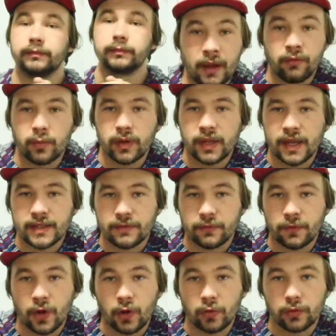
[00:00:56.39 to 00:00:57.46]
Everybody has a
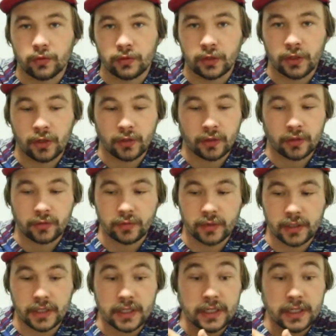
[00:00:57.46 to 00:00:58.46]
phone. You know, you don't